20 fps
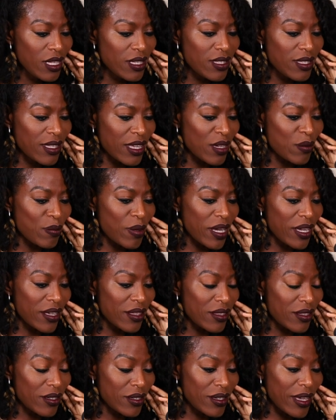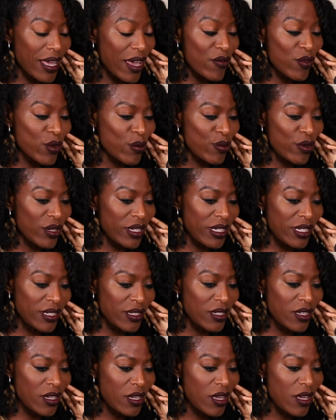said by the ever
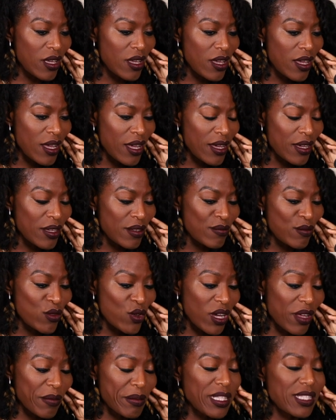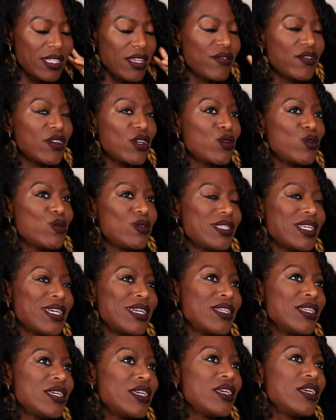brilliant um, Mohammed Zafar, who
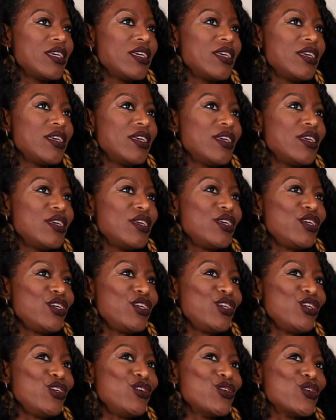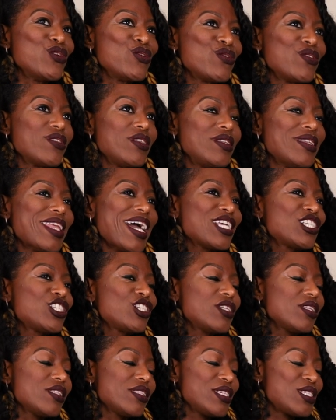said, you know, the
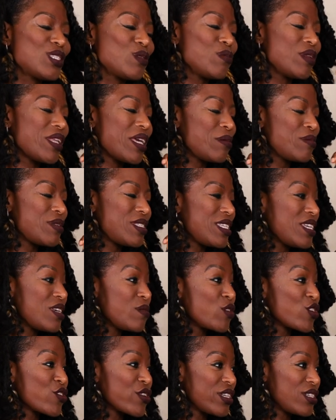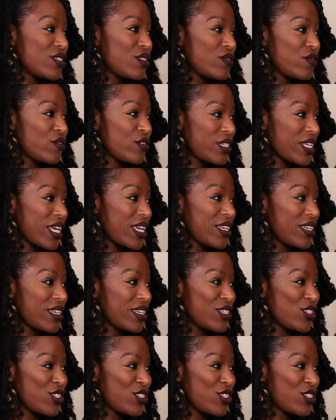nationalist blames the immigrant for taking